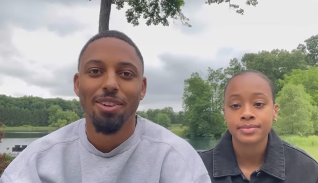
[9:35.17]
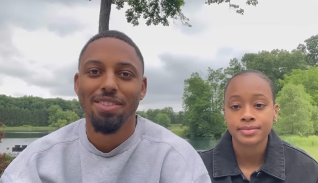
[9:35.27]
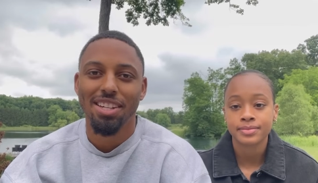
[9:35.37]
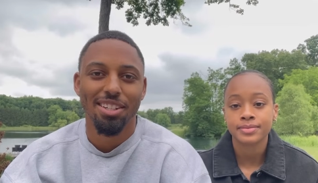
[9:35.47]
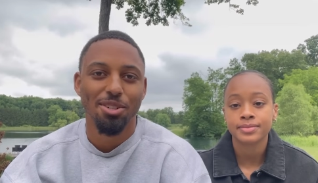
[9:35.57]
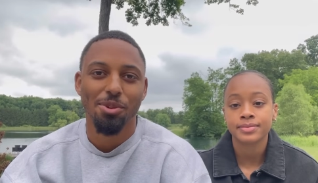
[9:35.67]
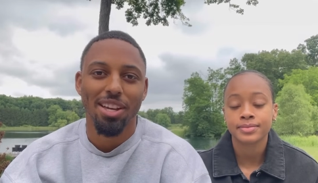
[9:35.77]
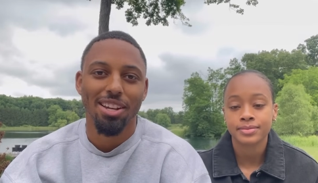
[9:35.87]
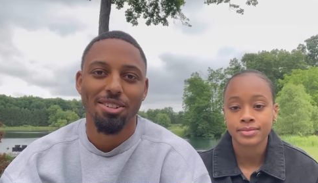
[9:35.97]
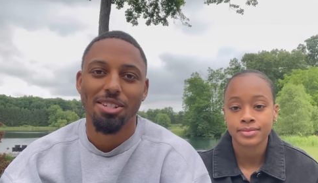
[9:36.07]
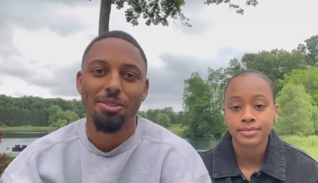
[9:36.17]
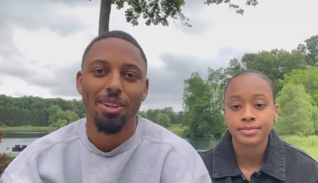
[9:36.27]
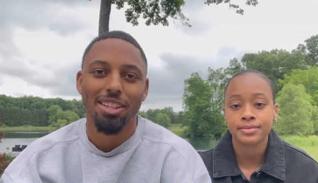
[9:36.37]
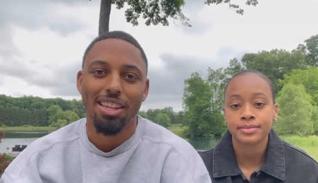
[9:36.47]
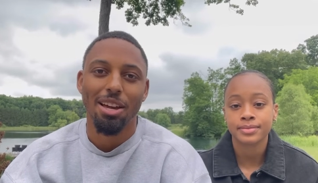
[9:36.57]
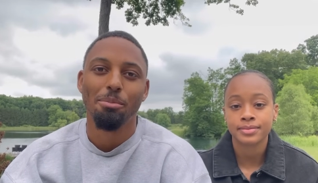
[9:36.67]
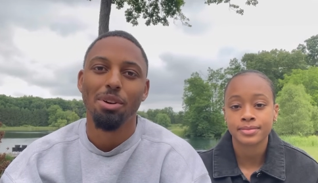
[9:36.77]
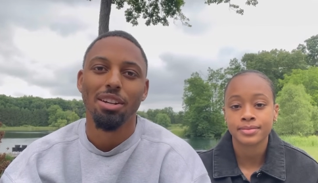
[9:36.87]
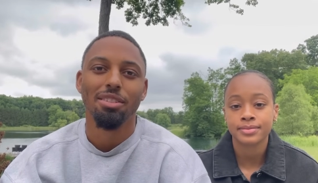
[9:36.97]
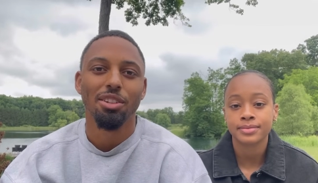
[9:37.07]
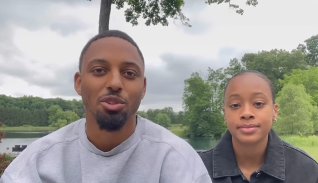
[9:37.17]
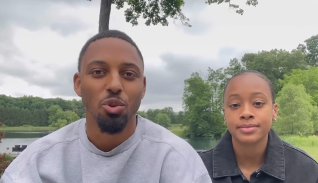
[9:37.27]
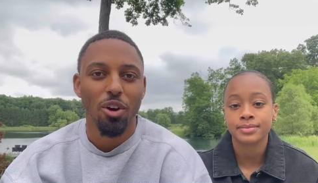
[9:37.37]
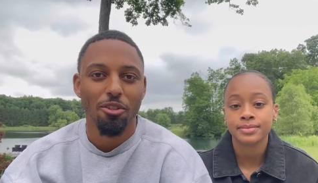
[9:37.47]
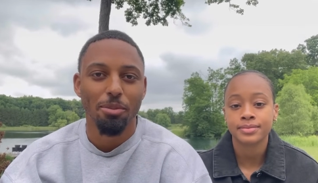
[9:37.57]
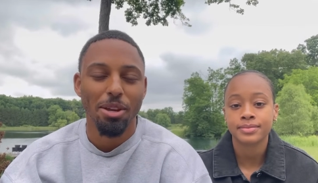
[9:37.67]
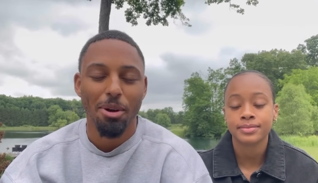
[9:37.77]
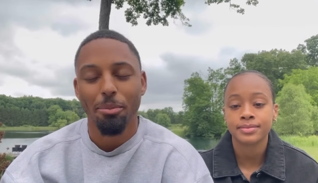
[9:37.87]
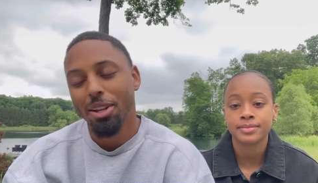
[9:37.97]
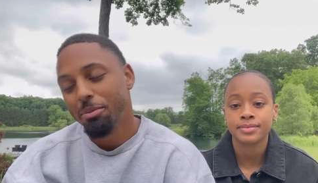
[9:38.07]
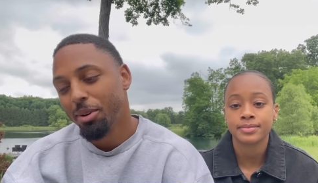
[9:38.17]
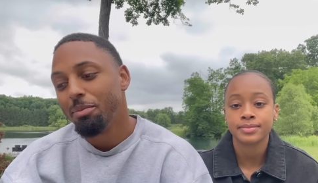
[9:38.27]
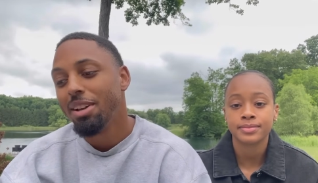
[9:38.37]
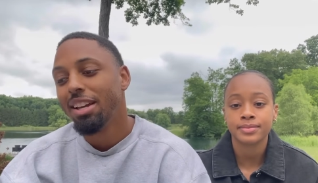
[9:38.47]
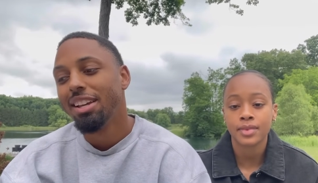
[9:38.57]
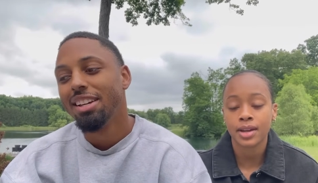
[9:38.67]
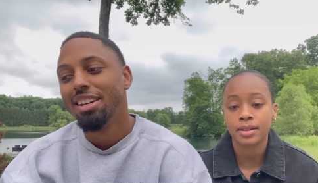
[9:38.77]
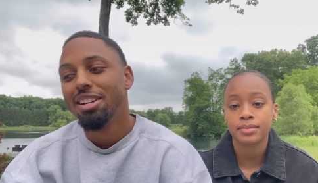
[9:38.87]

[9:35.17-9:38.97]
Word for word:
Speaker 1: to twenty acres, something like that. But, you know, twelve being my minimum. Yeah.